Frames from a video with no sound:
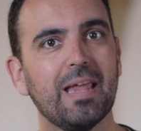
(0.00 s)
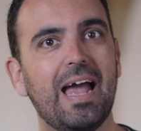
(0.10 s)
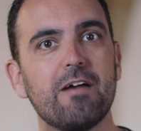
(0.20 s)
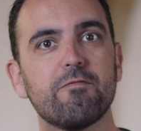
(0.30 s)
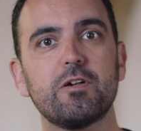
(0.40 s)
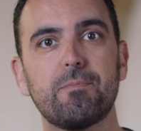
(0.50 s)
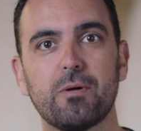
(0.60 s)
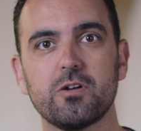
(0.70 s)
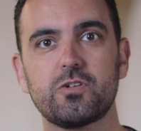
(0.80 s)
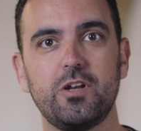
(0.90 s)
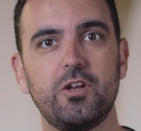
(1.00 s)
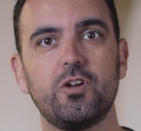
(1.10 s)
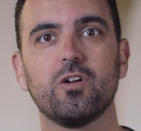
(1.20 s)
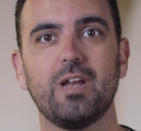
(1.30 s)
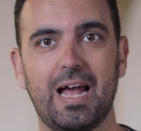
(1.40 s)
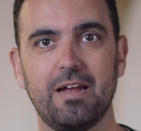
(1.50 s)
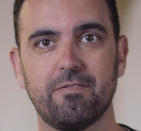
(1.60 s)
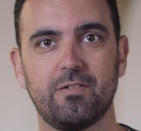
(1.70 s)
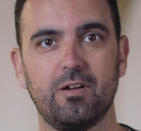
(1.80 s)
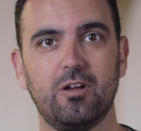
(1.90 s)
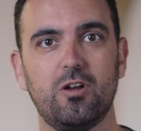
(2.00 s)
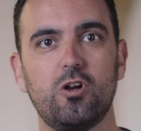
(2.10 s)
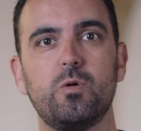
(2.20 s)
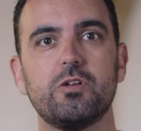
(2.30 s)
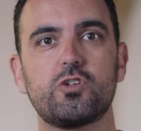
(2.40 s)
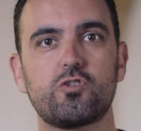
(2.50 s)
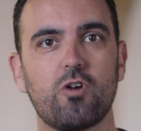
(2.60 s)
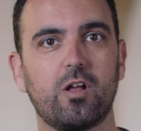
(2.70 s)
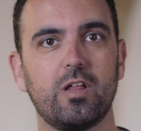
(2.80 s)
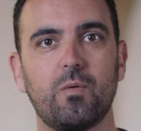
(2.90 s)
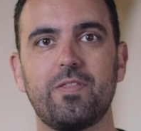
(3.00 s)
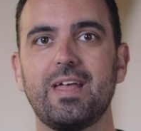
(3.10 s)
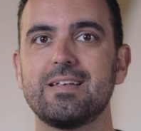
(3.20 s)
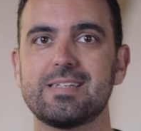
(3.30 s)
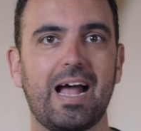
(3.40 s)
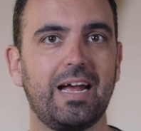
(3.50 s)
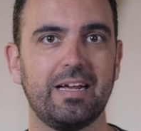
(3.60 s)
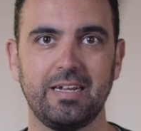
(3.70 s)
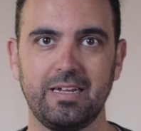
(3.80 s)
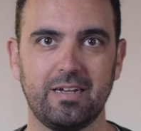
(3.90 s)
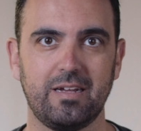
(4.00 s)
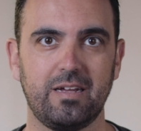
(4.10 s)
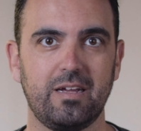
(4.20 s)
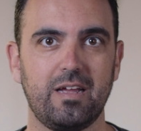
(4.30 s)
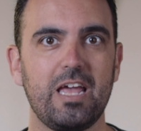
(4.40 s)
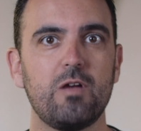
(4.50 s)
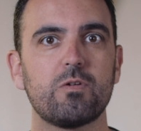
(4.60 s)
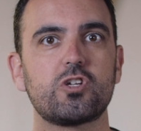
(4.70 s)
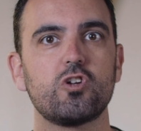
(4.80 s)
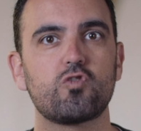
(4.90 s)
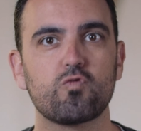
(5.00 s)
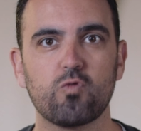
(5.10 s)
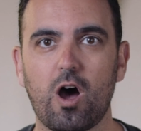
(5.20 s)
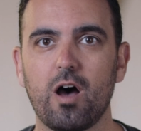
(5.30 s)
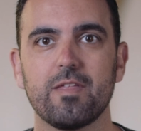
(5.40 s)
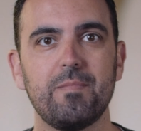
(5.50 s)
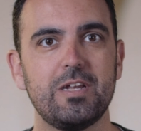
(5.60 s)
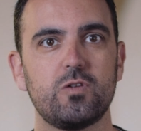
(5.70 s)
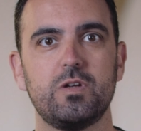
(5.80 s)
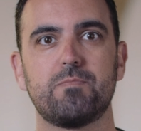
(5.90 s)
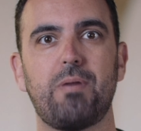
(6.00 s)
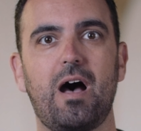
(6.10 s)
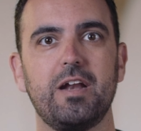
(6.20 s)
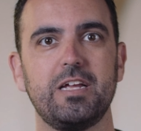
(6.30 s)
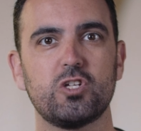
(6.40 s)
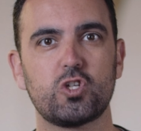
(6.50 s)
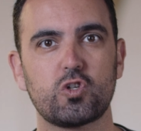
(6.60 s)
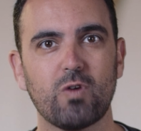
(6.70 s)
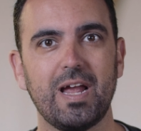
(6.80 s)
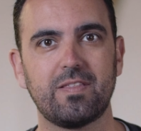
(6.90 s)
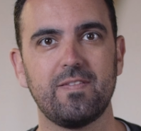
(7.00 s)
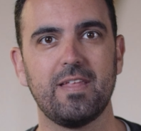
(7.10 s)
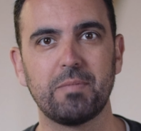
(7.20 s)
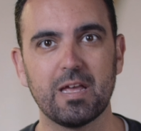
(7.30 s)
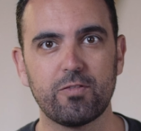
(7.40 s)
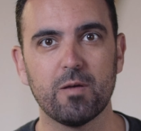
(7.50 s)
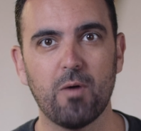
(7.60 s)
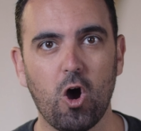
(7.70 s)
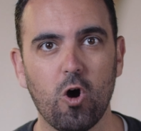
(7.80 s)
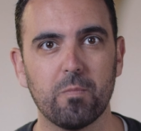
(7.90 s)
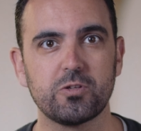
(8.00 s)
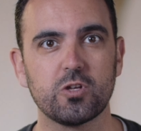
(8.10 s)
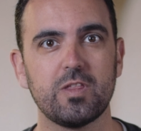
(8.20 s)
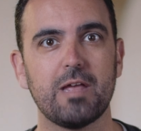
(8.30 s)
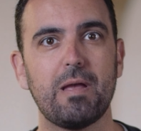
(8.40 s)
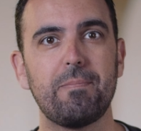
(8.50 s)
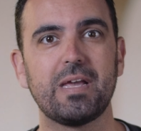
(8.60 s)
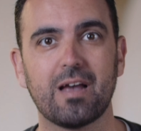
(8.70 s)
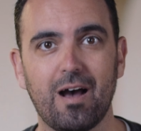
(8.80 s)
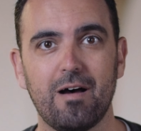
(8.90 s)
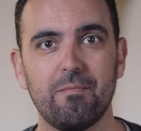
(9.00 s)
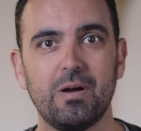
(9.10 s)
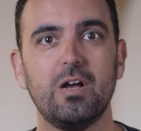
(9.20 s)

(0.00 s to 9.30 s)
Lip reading: Every person in your life who is struggling with anxiety, he wants to draw them into his body and strengthen them, give them hope so that they may become